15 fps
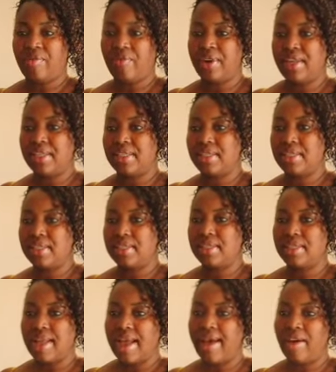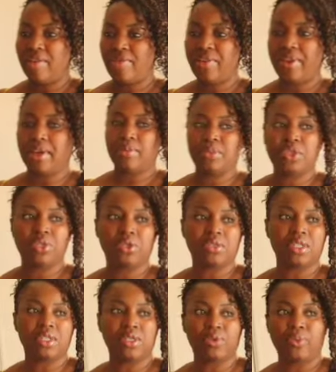friends, this is the outfit I'm
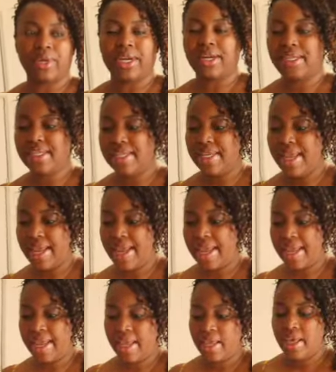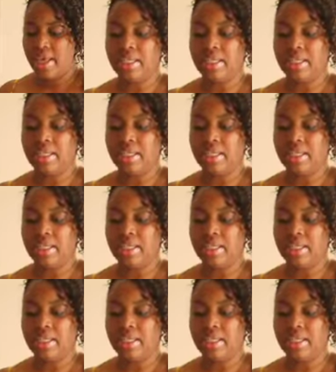choosing to wear today.